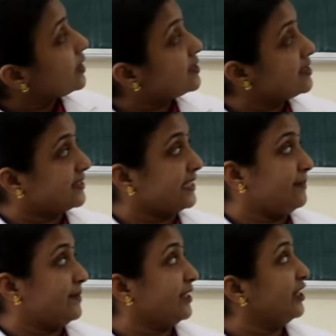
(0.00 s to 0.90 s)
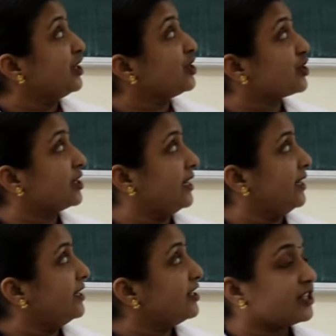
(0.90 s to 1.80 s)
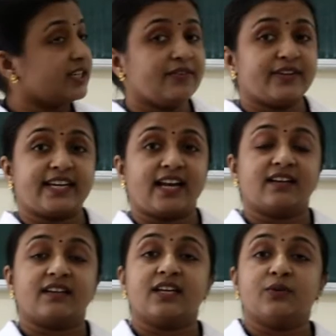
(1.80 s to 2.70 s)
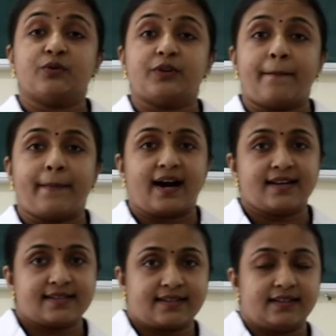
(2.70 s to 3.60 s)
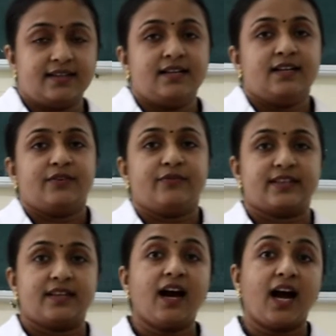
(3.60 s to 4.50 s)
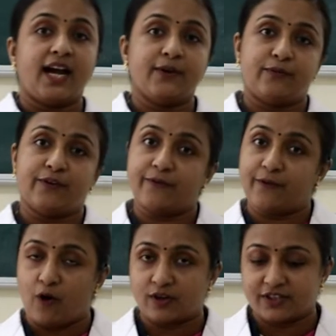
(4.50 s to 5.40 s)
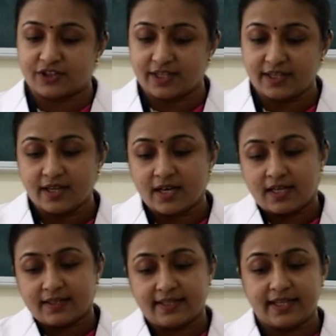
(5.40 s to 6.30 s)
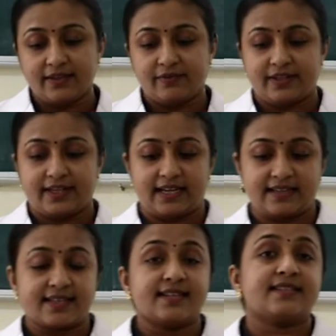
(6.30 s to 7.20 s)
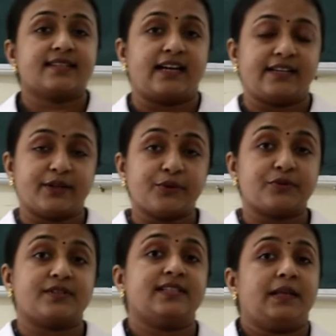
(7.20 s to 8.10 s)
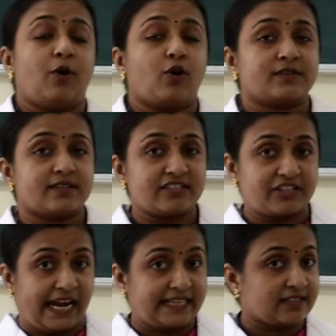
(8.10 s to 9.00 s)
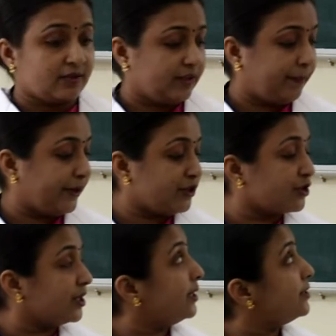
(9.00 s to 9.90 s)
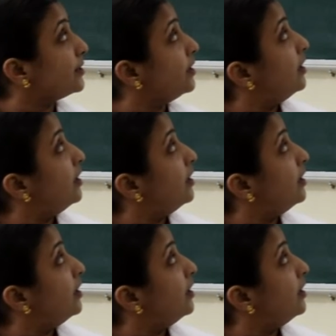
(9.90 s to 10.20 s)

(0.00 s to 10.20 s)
systems initially. Initially we can give the mask with the high flow of oxygen. Then we can assess continuously the oxygen status of the patient.